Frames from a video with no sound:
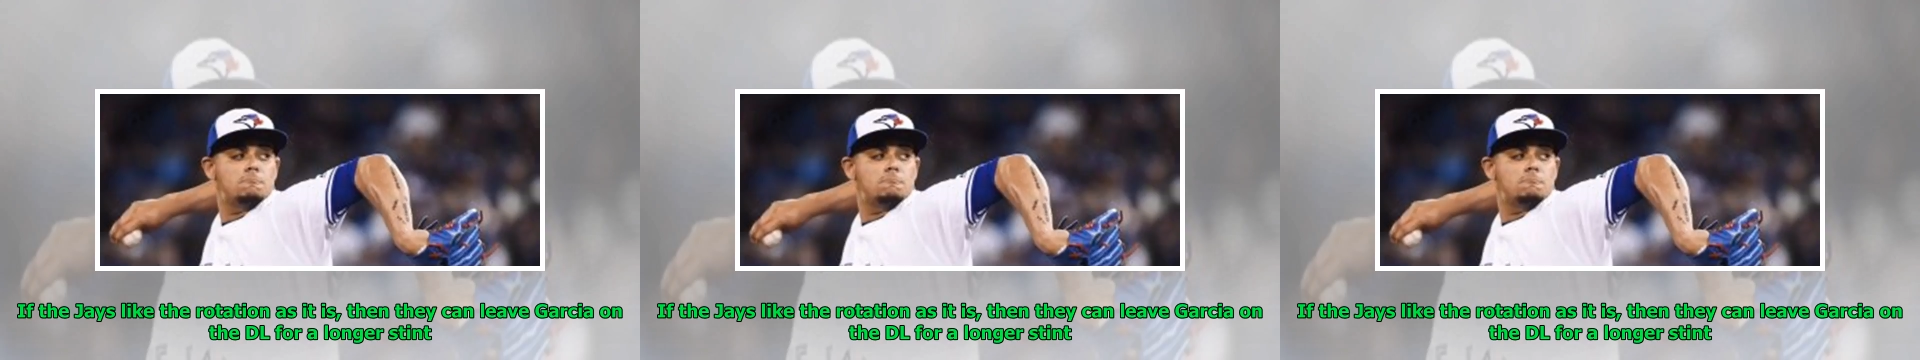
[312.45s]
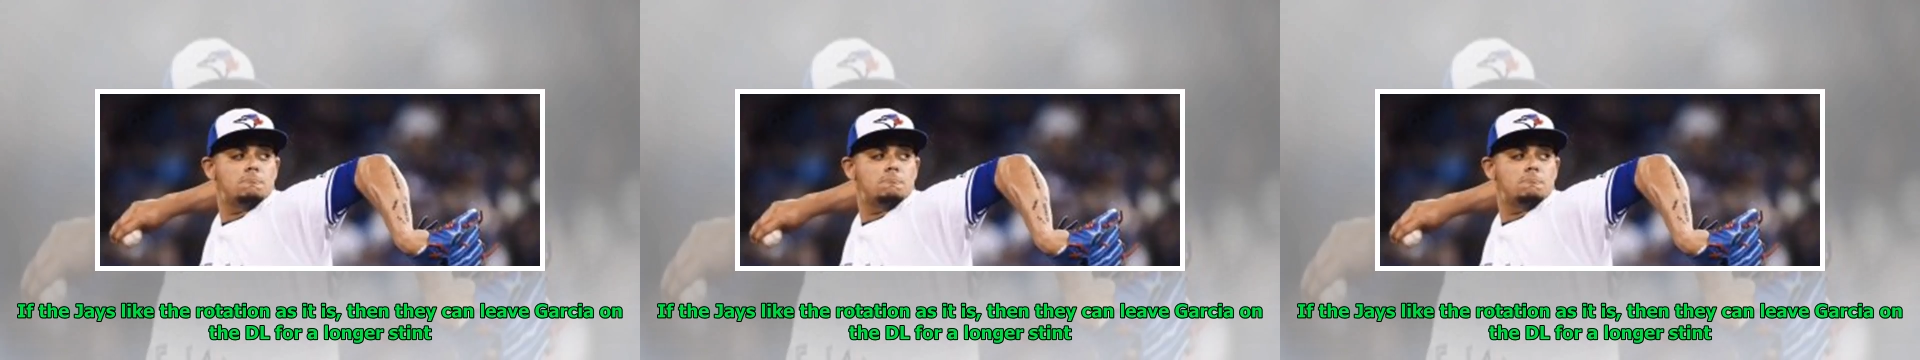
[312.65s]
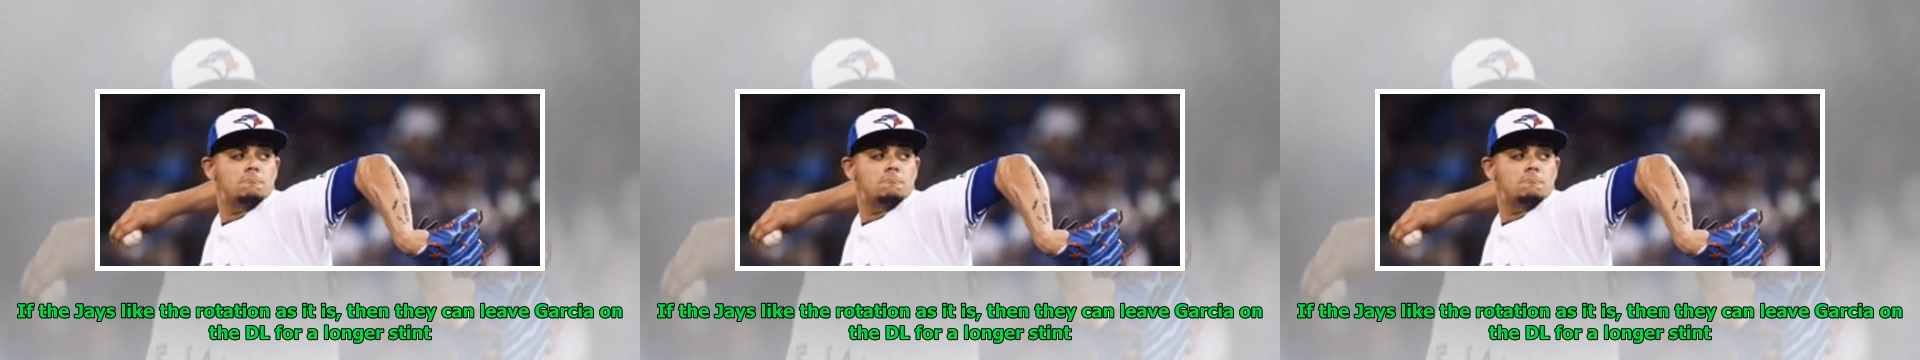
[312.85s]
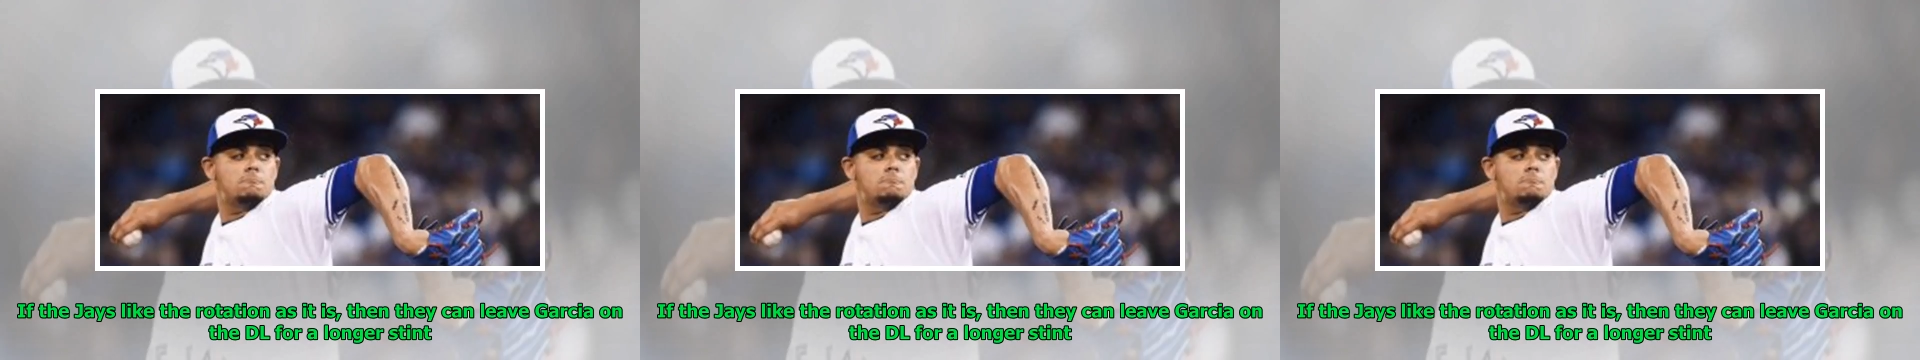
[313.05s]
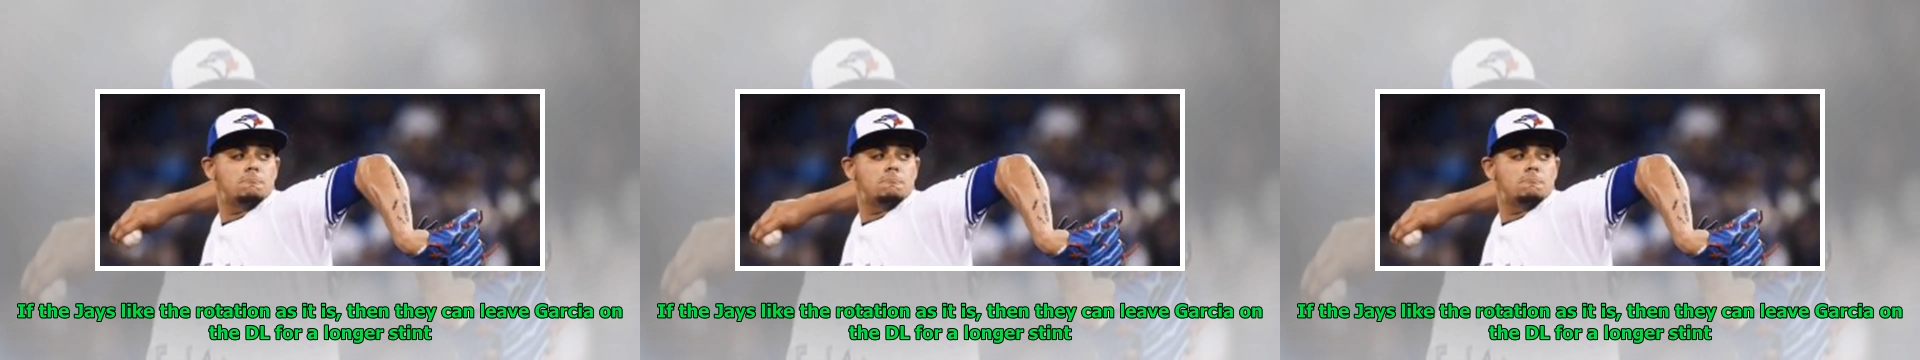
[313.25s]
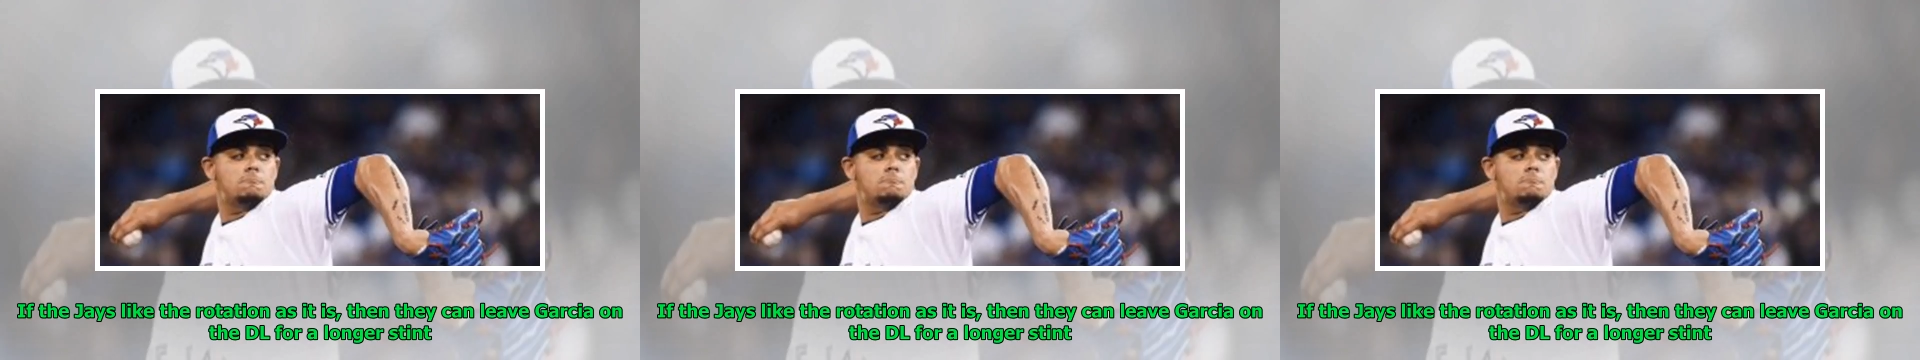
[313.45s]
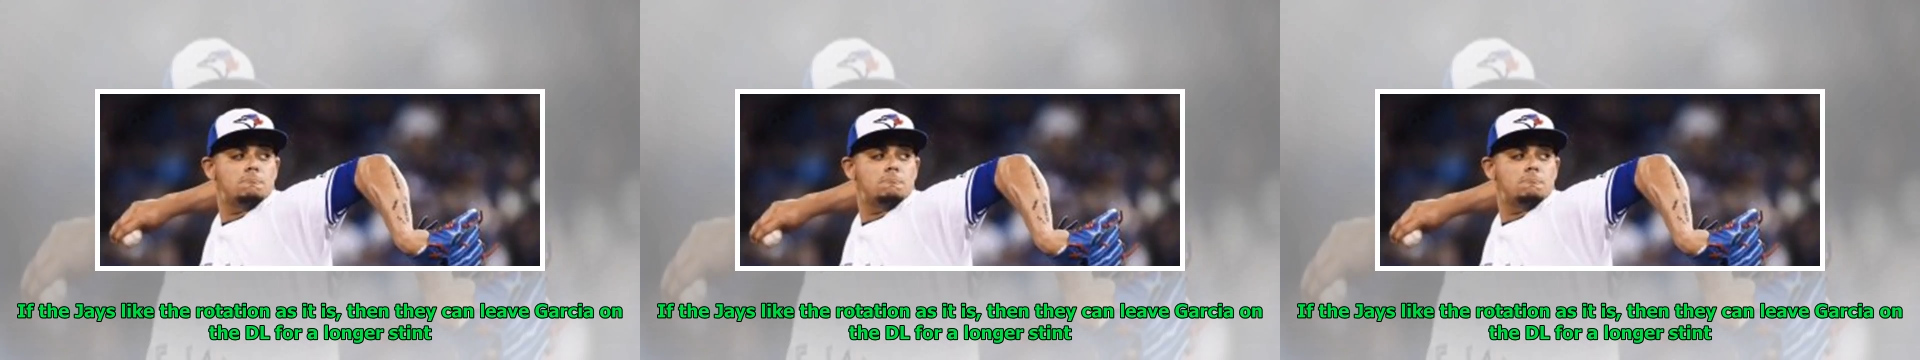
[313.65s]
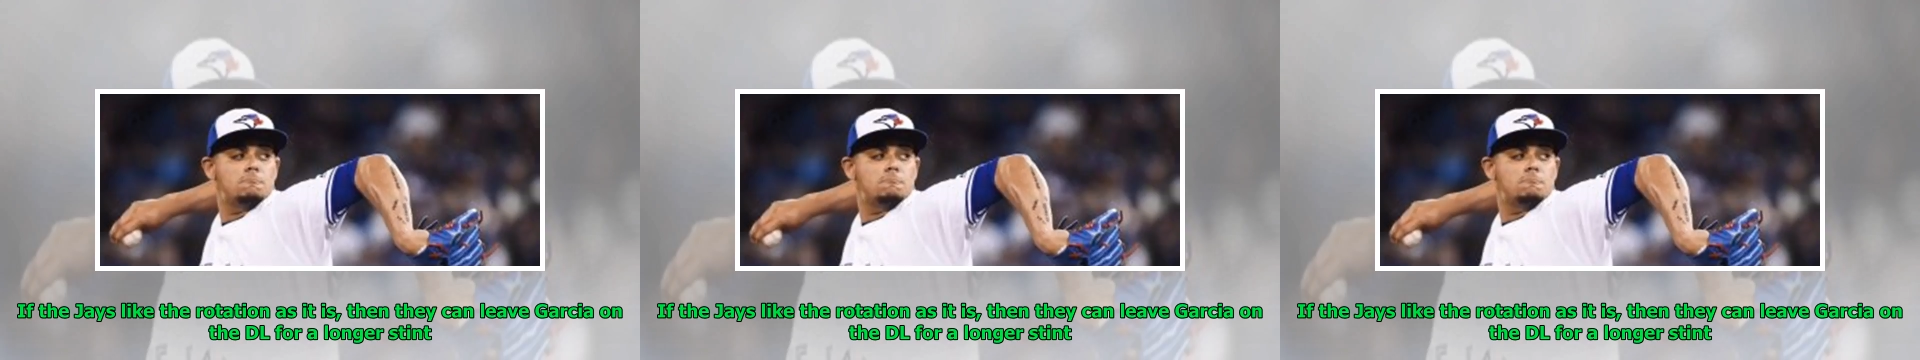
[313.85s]

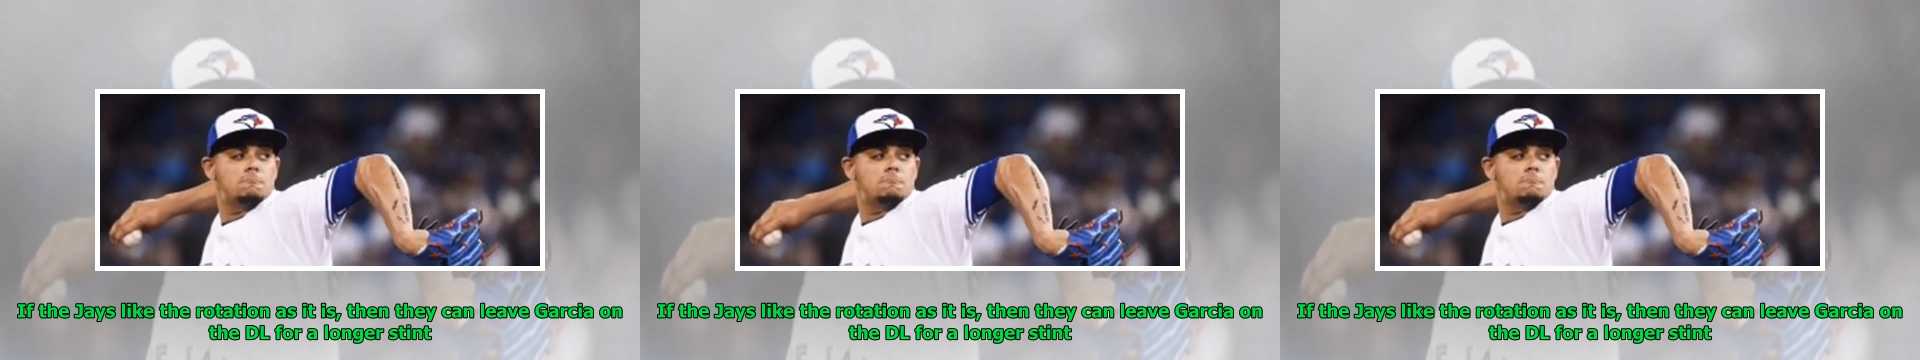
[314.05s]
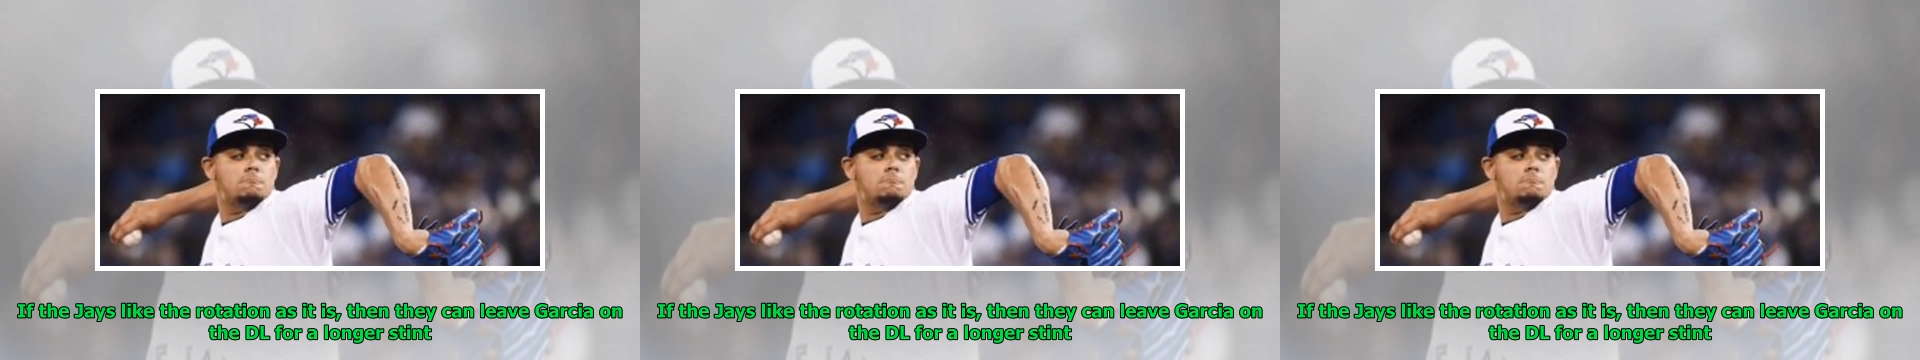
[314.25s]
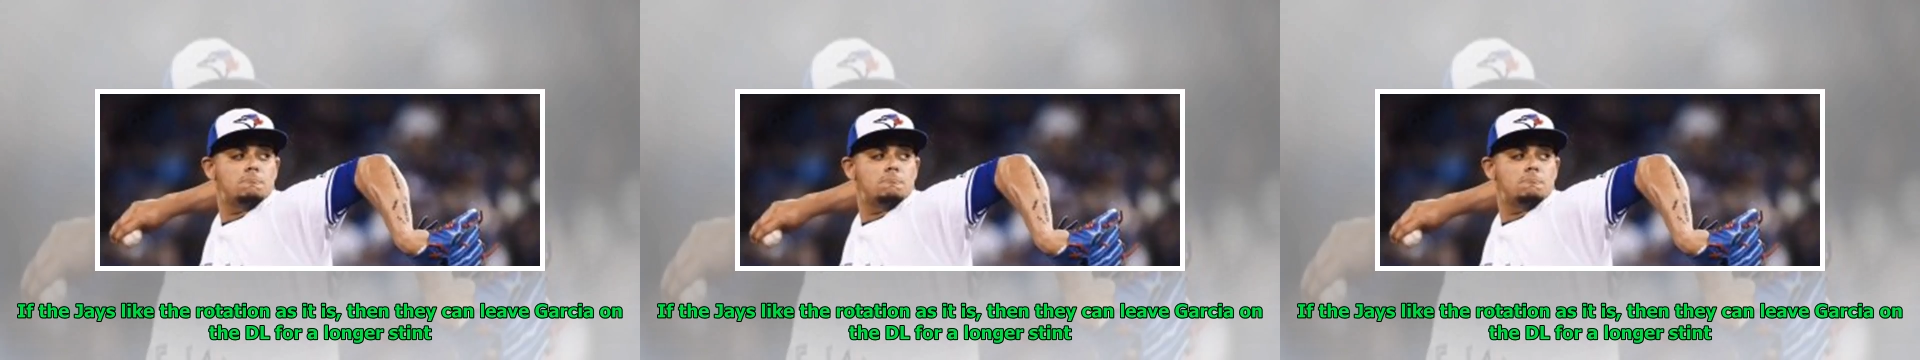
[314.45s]
Nobody speaks.